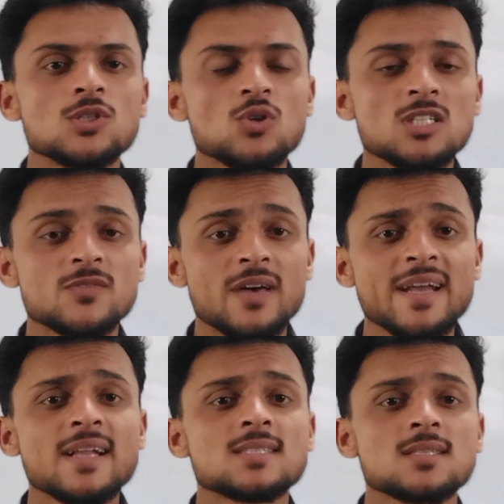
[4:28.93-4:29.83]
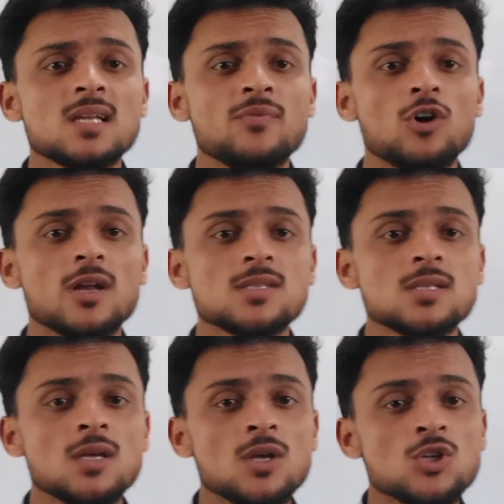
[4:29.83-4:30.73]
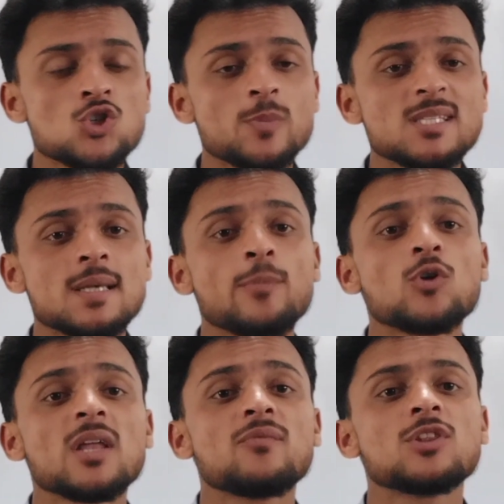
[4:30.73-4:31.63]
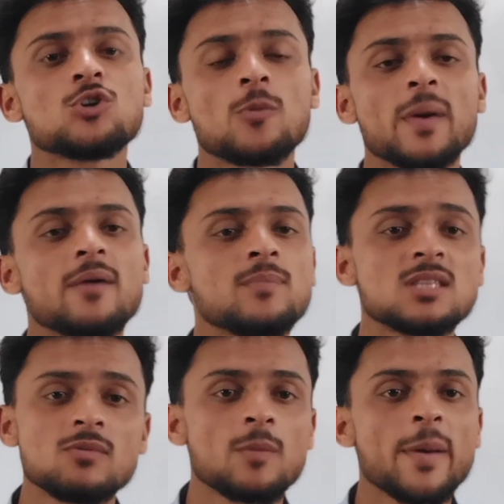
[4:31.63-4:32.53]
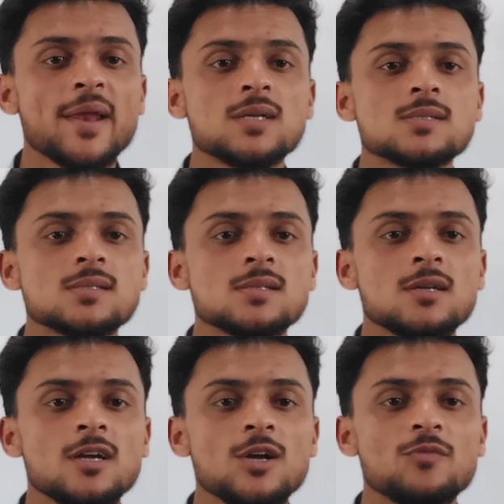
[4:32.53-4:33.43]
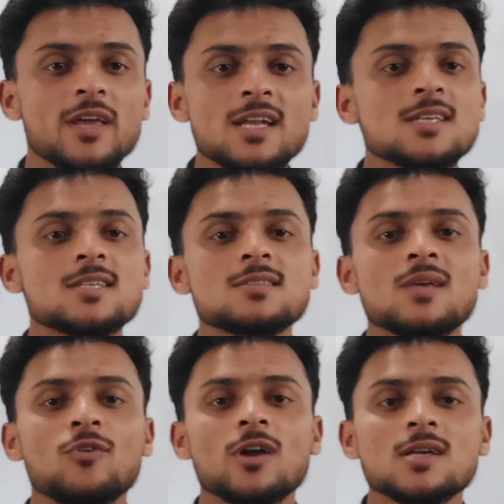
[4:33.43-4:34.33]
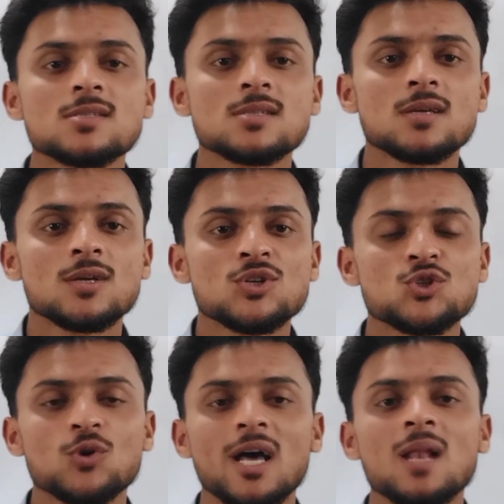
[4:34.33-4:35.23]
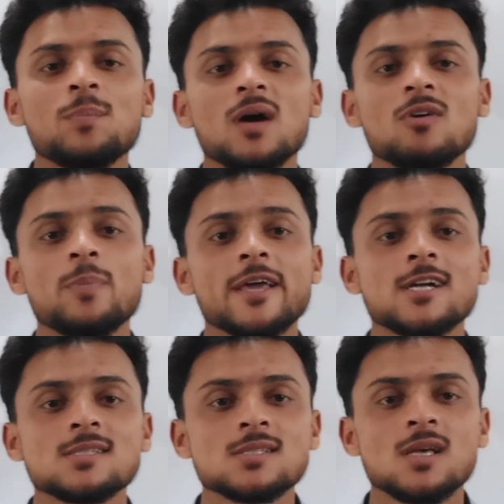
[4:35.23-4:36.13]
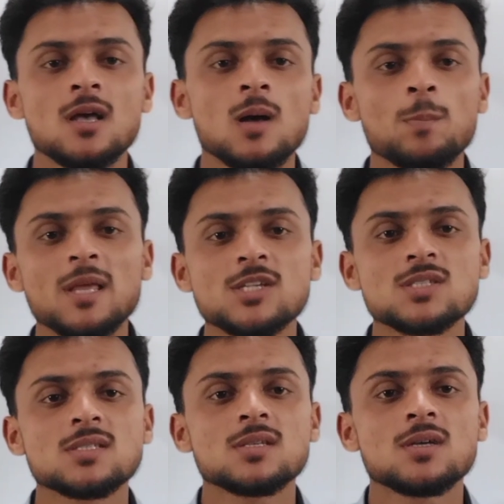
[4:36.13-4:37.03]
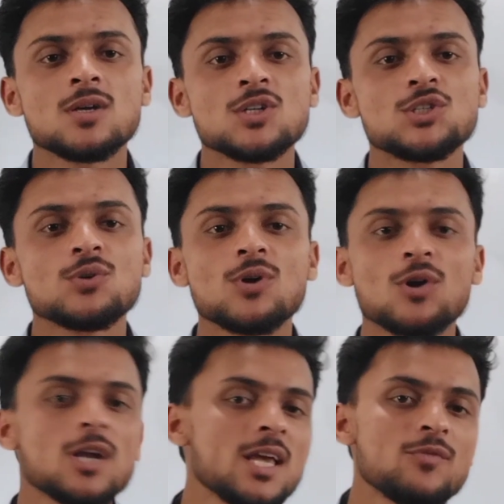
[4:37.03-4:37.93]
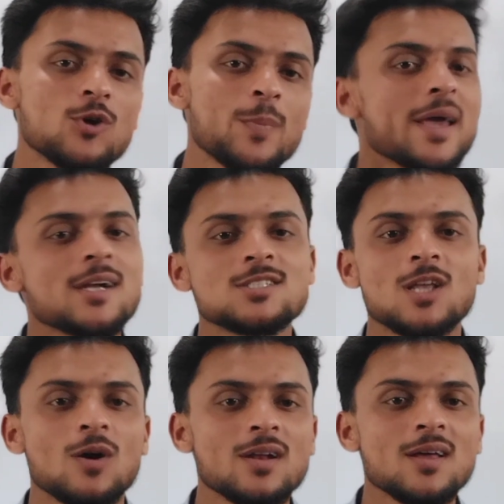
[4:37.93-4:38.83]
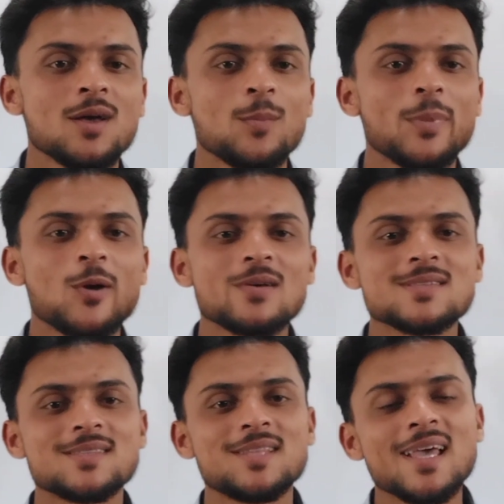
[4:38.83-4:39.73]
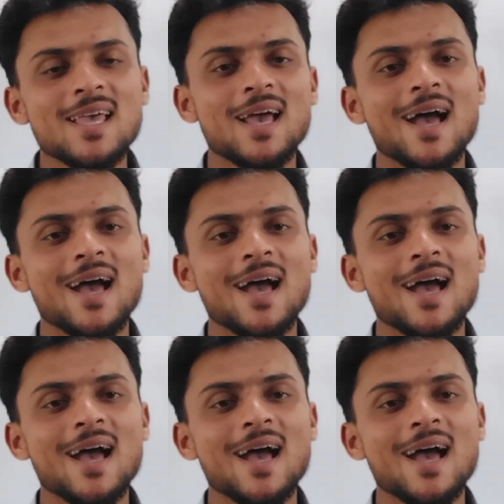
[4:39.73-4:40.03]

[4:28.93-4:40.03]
So it's very necessary for us to be supportive with our parents. It's very necessary for us to help our parents. Please do not leave your parents alone, because they